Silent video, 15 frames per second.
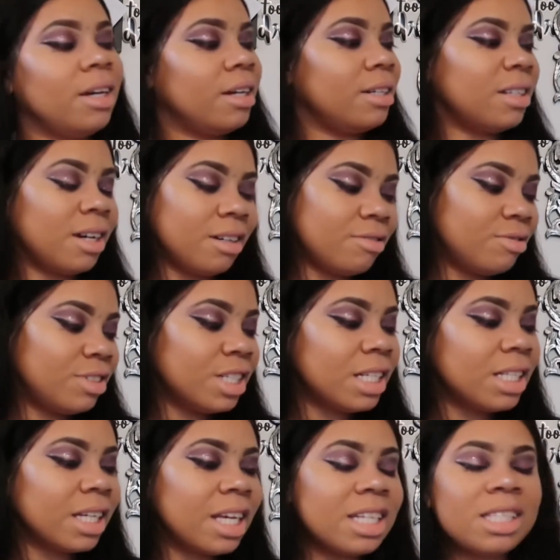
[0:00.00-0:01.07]
You know,
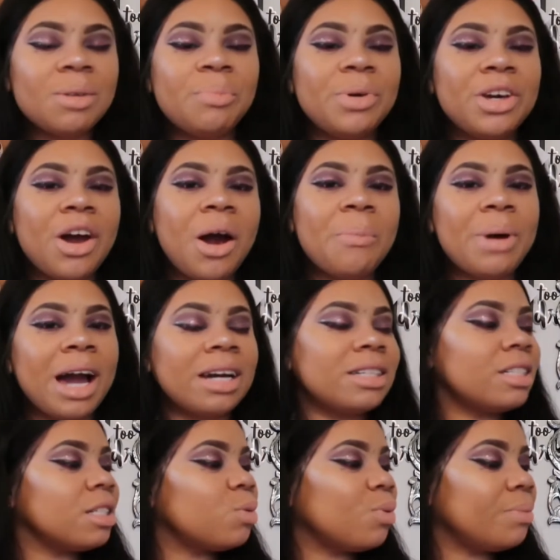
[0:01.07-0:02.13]
just to get some PR
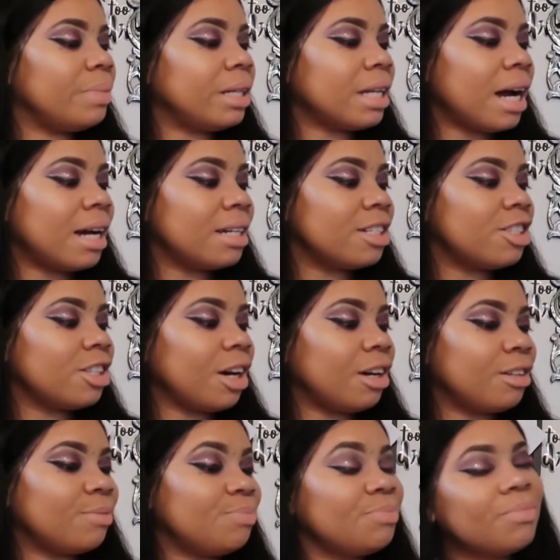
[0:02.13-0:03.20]
packages would be nice.
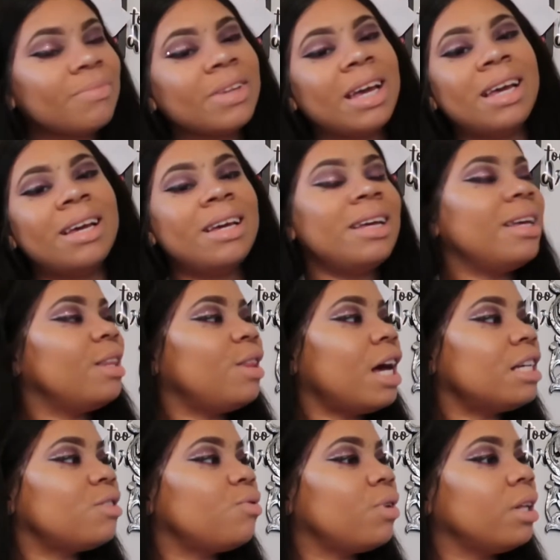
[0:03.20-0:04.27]
So
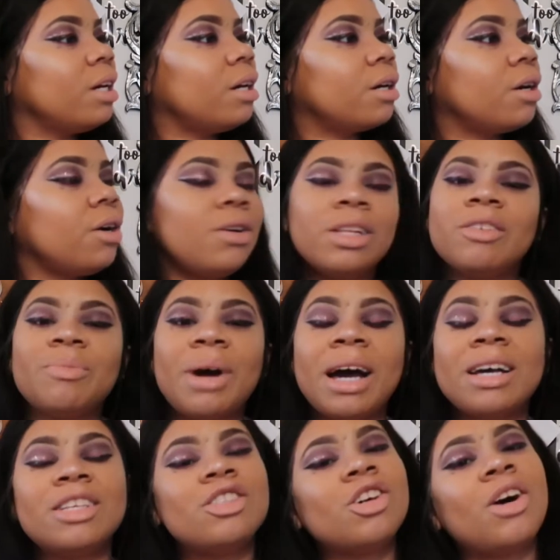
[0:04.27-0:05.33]
that's really a goal of
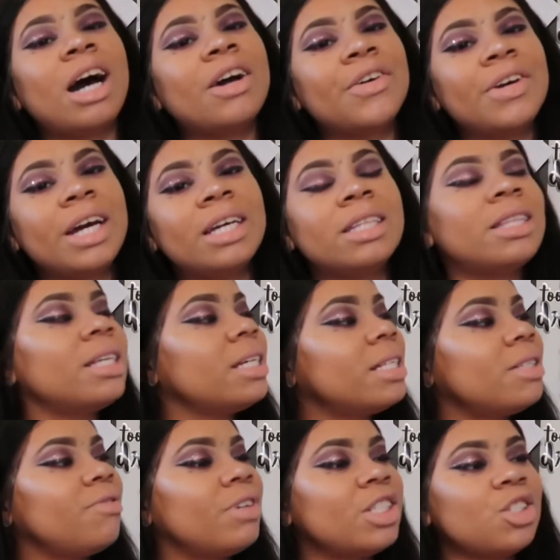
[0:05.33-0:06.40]
mine so i created
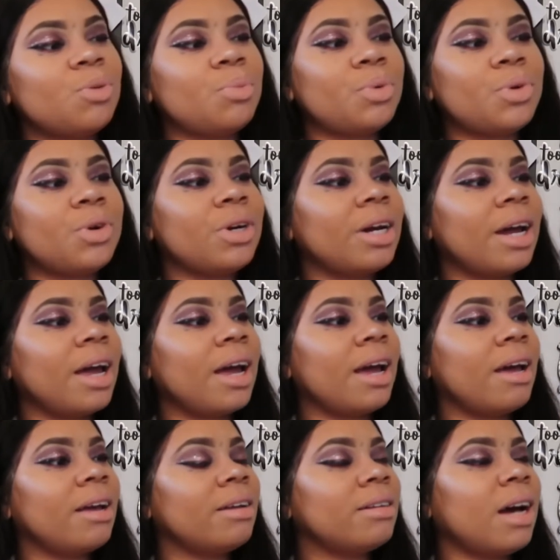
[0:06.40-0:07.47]
this vision board
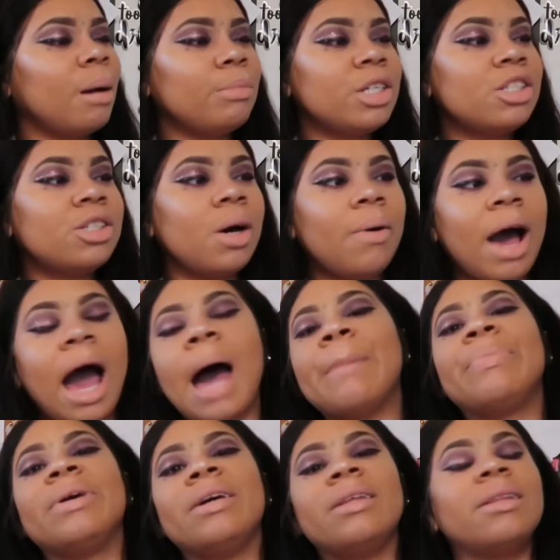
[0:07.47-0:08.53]
and i'm just so
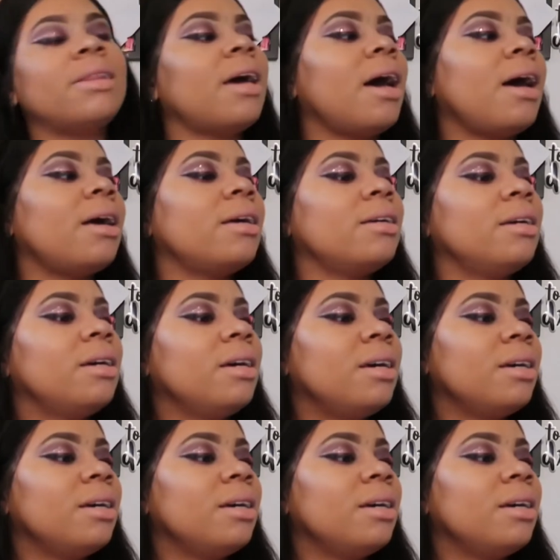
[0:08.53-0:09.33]
happy that